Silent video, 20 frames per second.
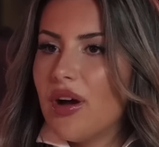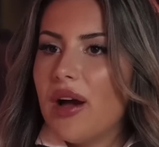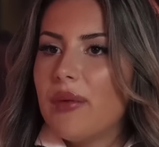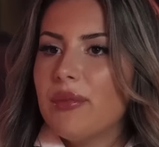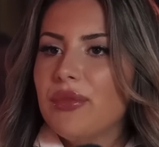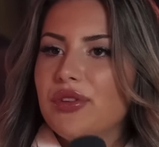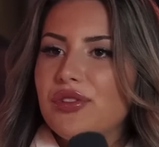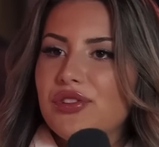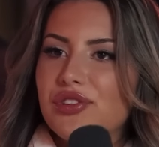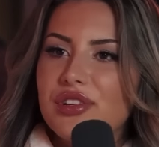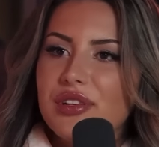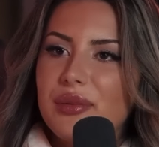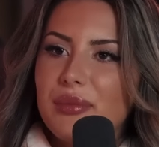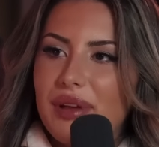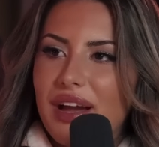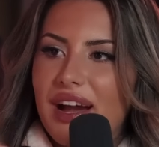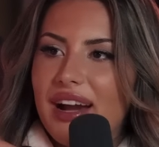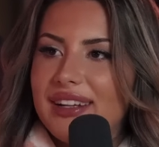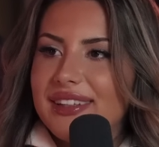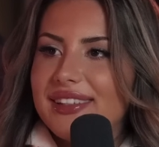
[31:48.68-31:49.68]
I'm usually
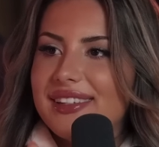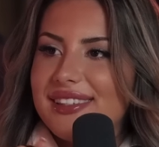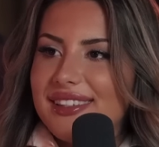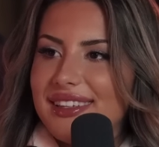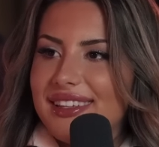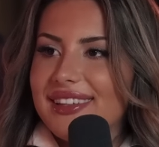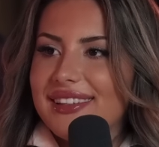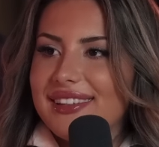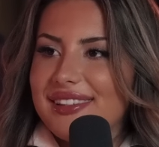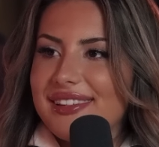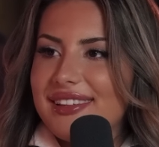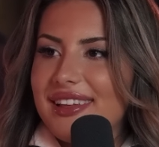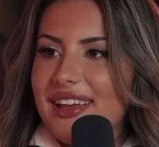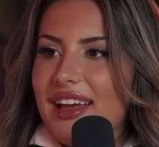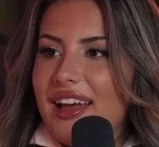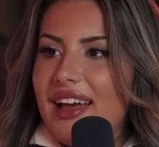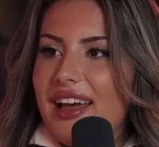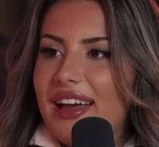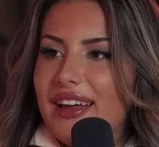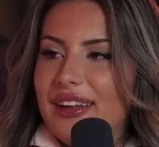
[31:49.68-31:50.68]
behind the scenes.
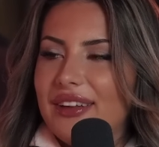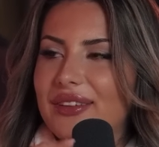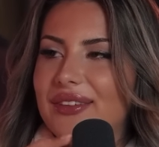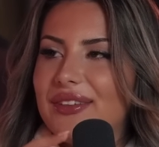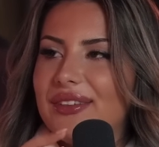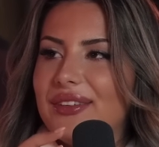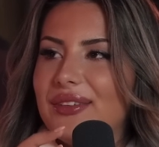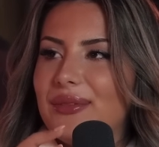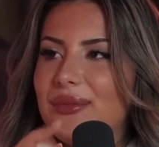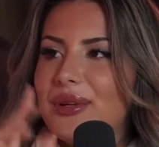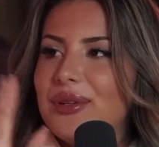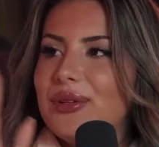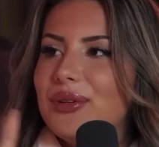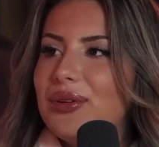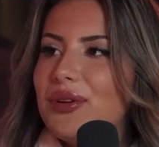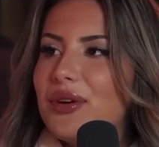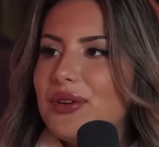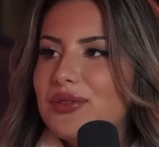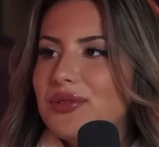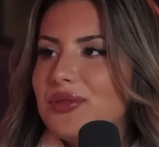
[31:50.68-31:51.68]
And when you
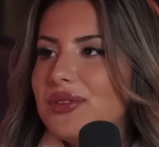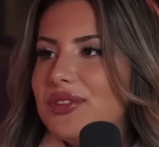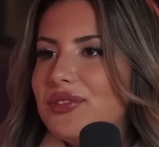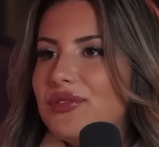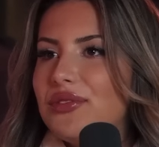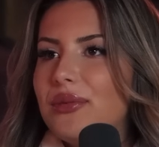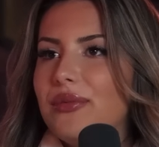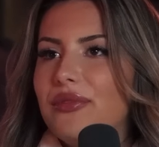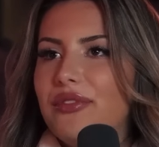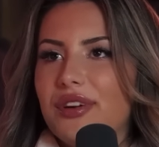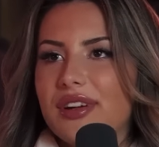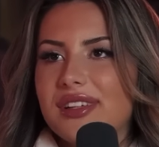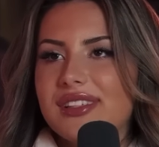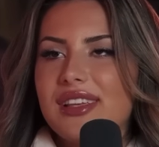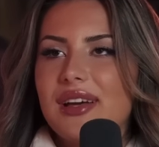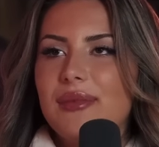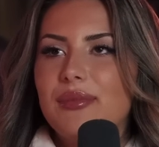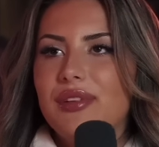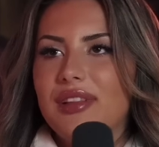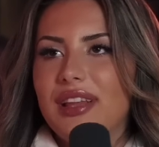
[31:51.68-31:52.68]
go to a trip, for
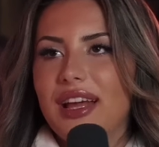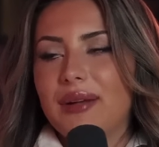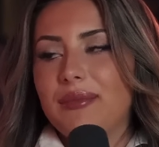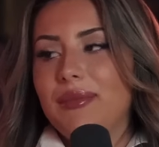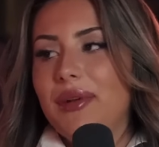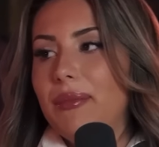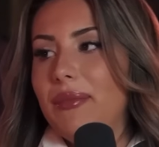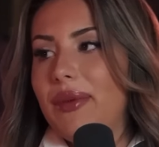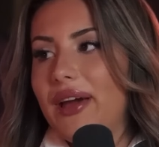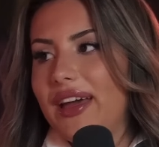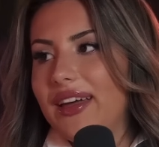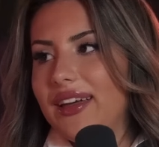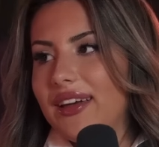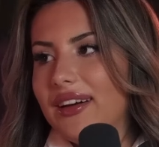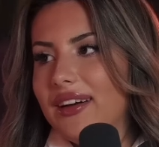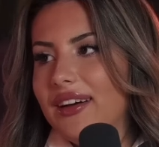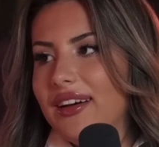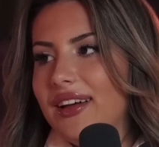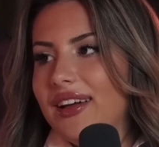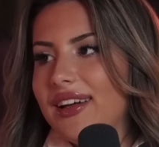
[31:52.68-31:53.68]
example, like
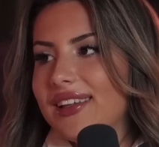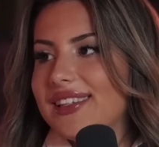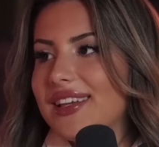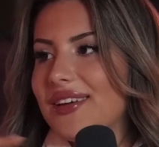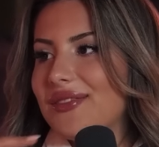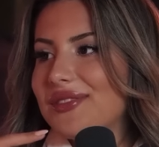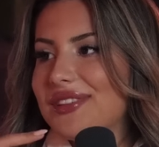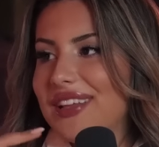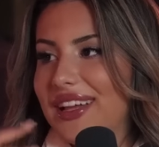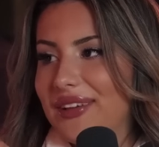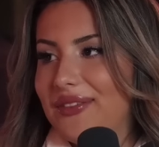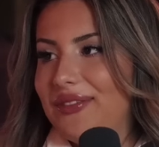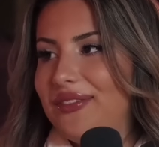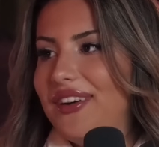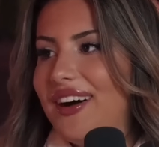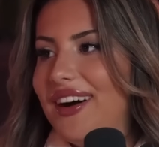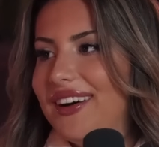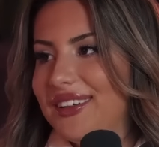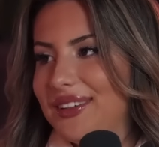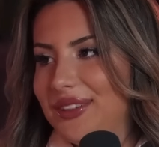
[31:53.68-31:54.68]
Marbella, it sounds like
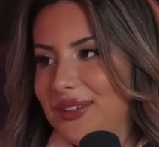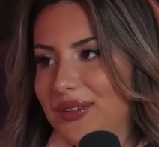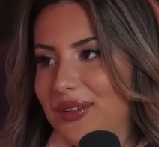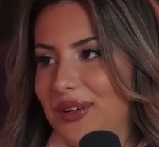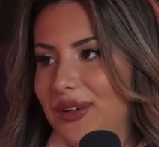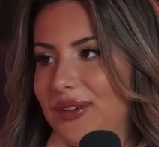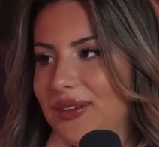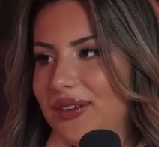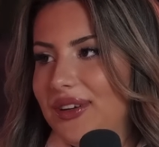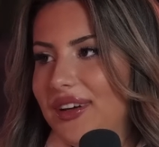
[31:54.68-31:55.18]
fun, you know?